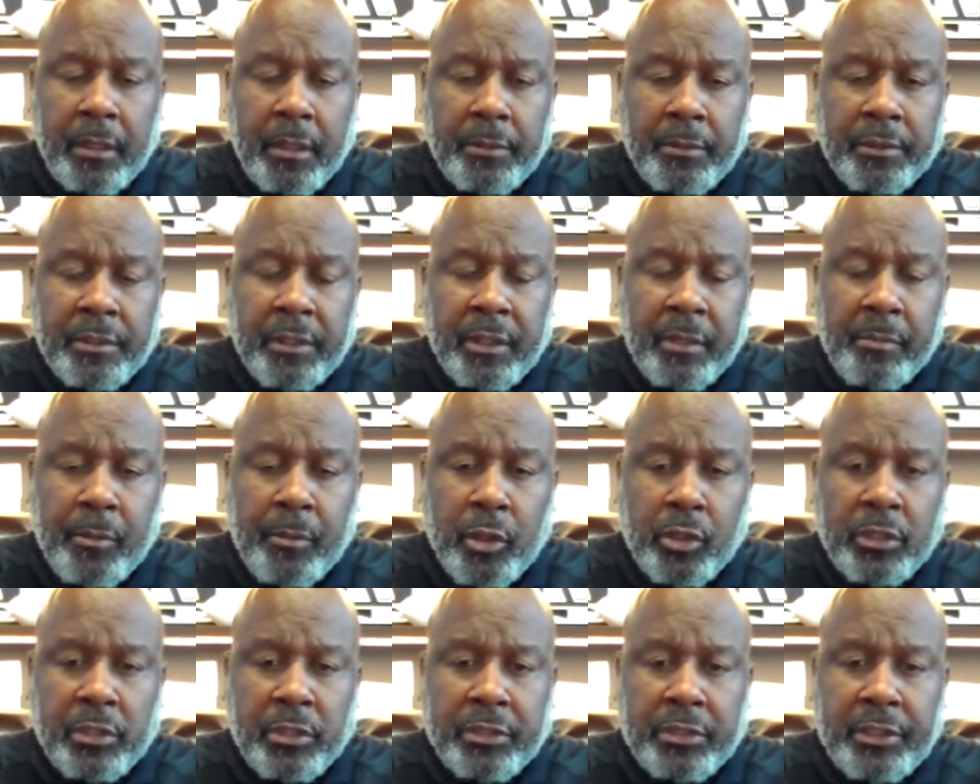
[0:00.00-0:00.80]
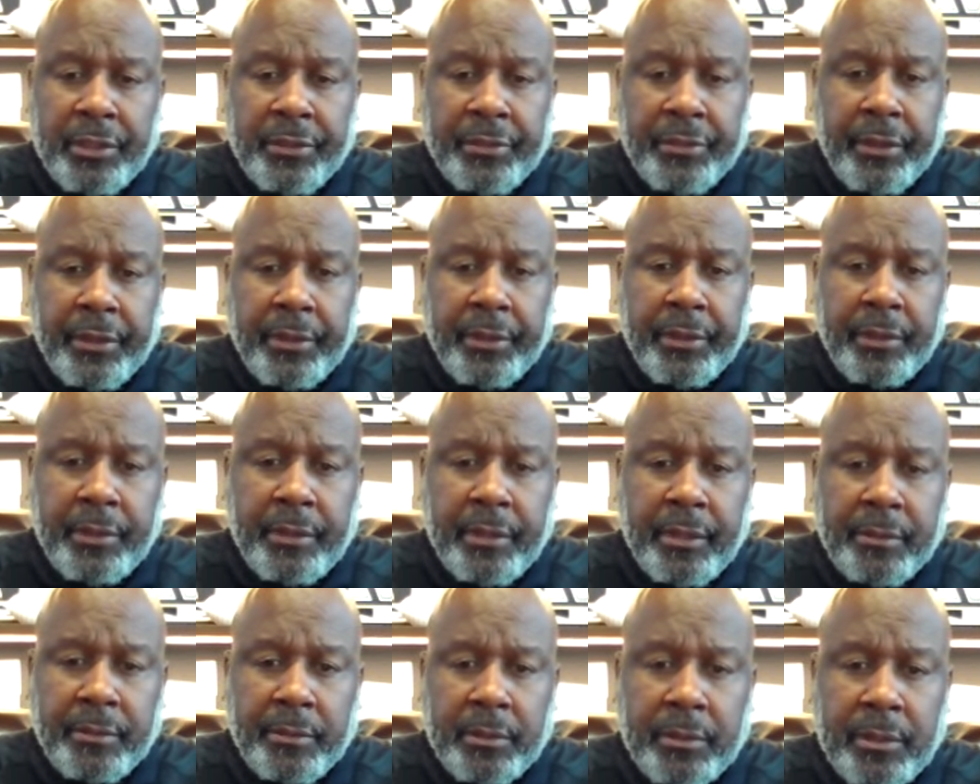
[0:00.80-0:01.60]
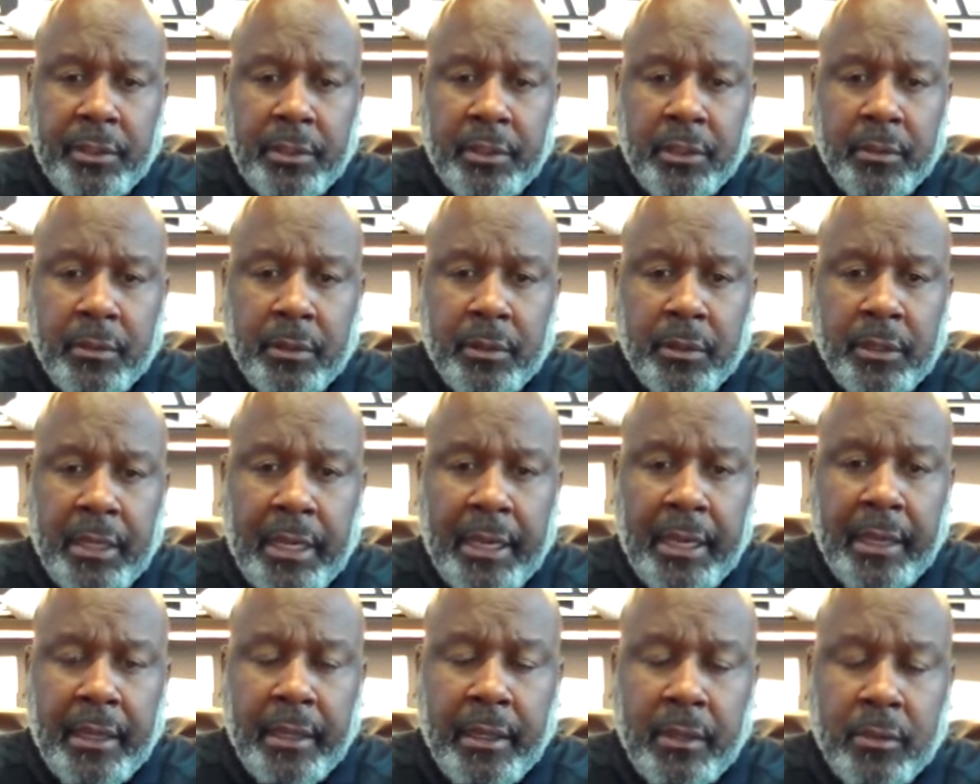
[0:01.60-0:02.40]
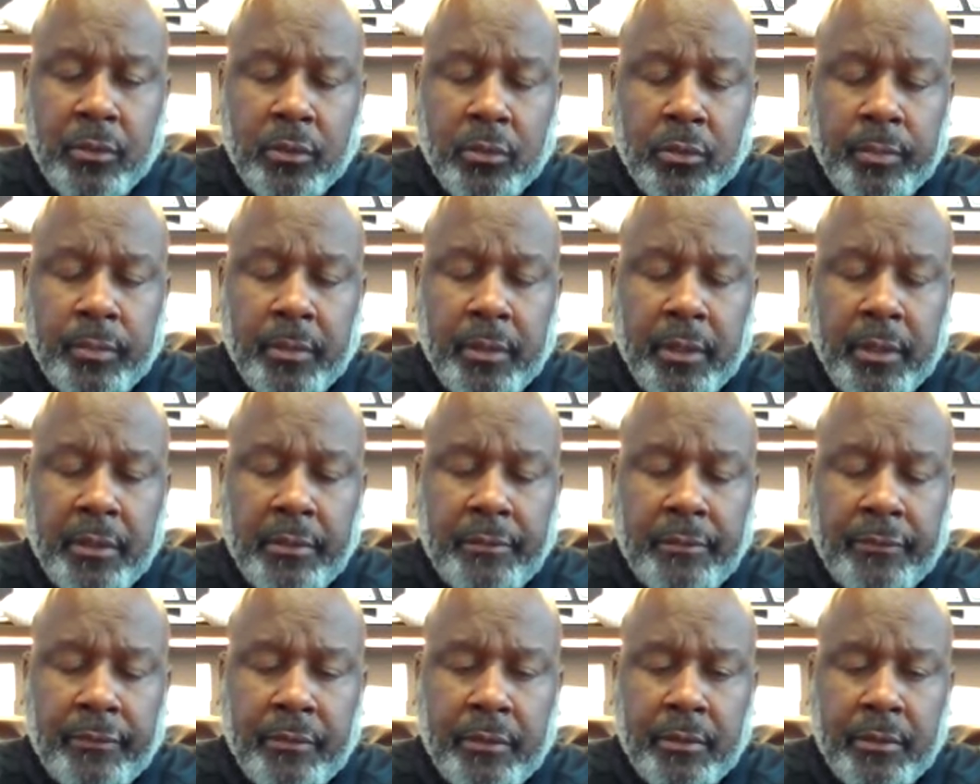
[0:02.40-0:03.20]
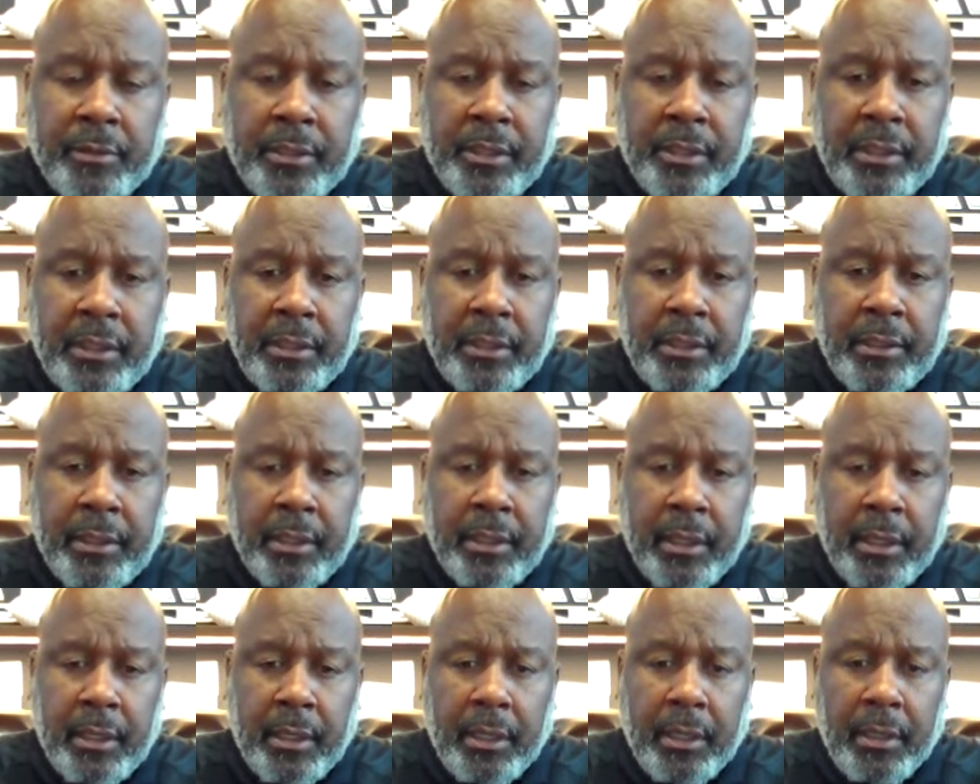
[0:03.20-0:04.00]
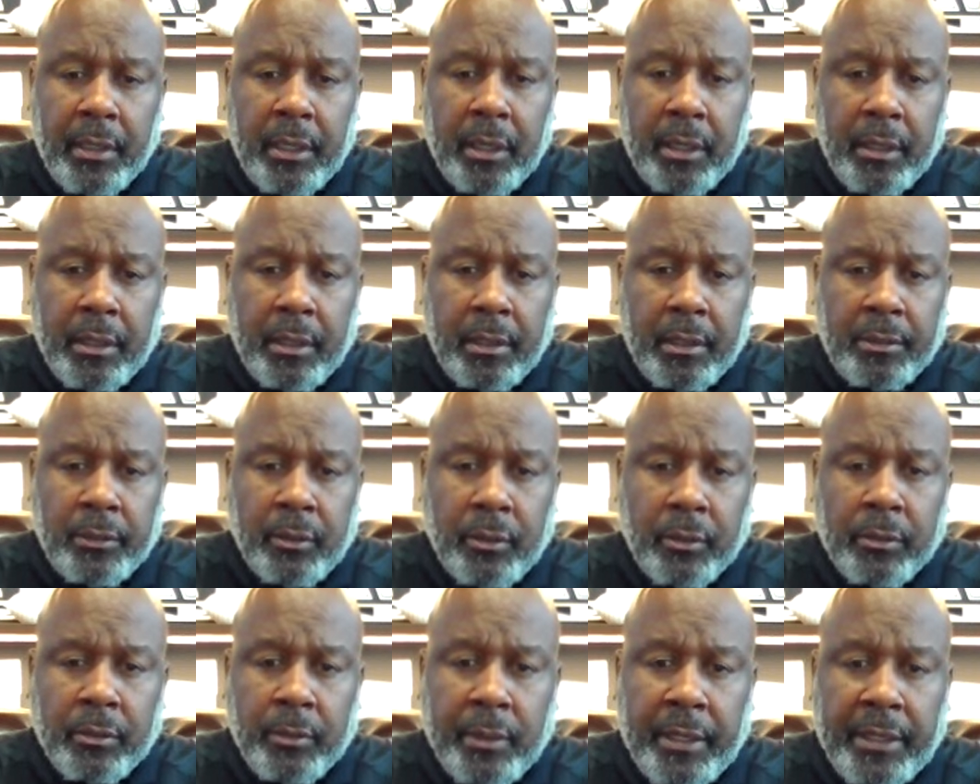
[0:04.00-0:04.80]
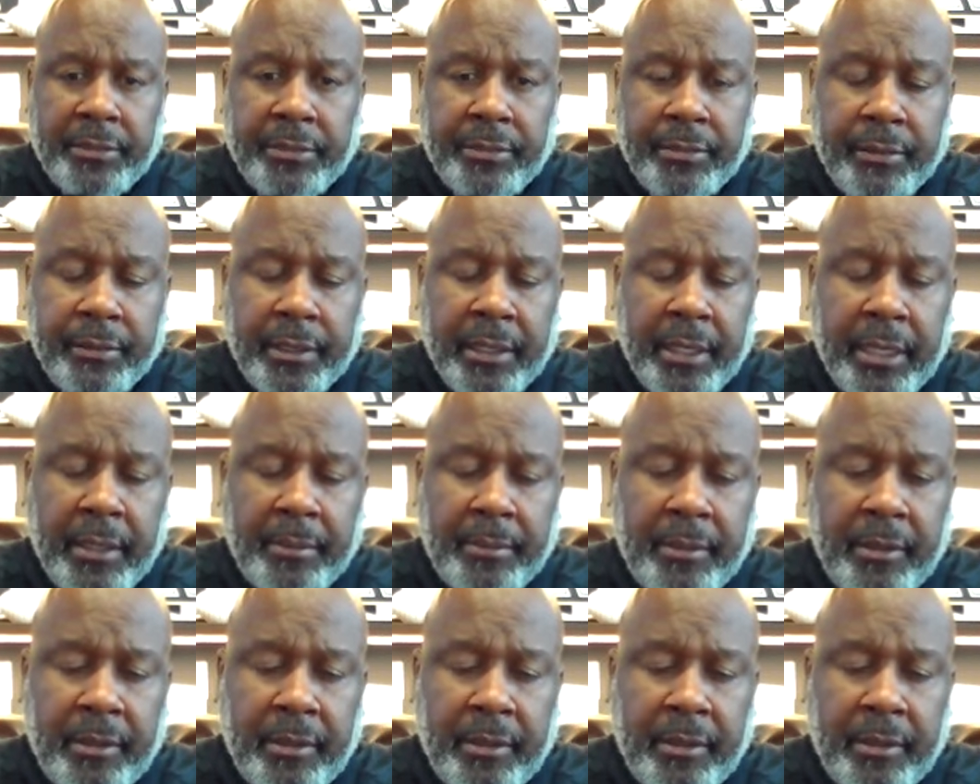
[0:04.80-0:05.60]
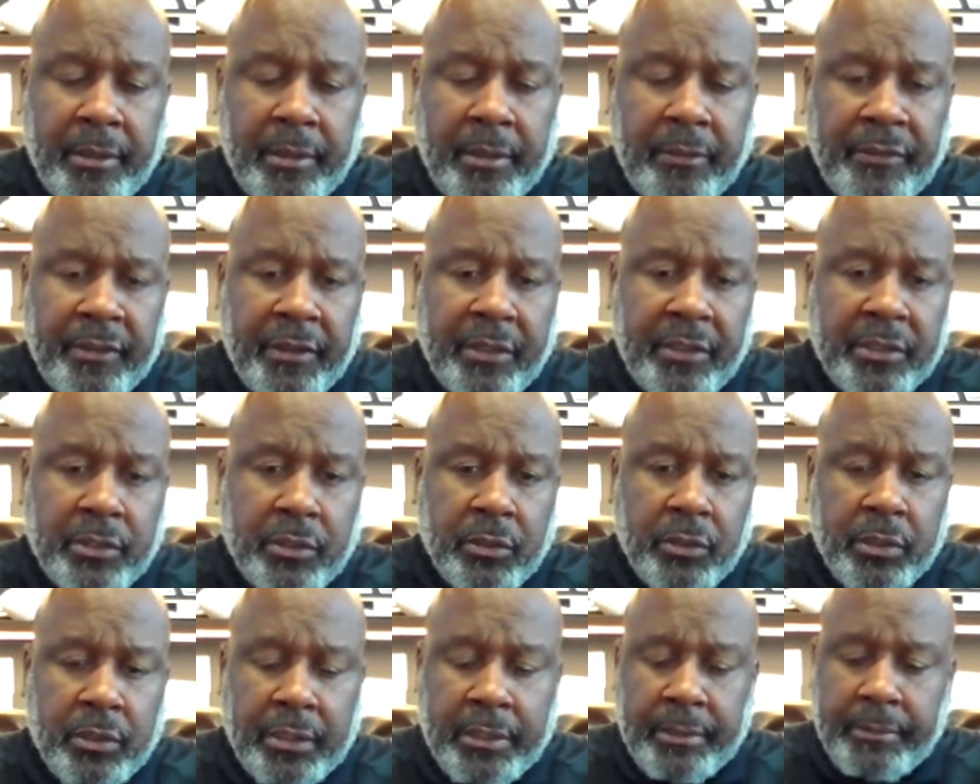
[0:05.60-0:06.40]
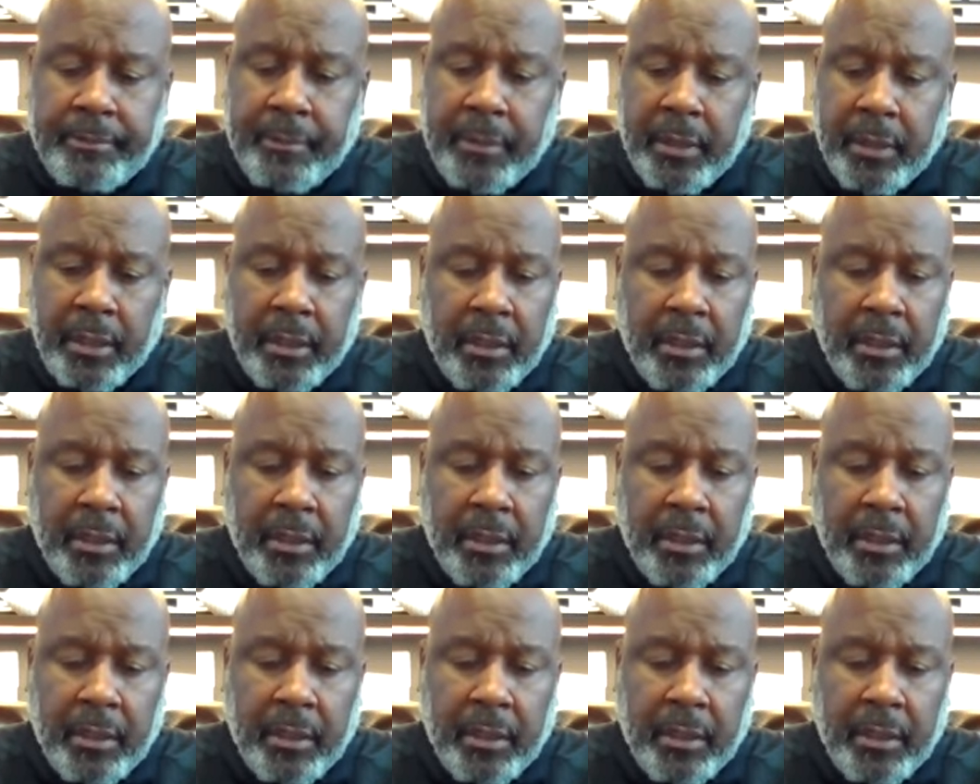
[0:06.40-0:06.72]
He was an emergency third. He was dealing with the high ankle sprain from the Northwestern game. He finished on it.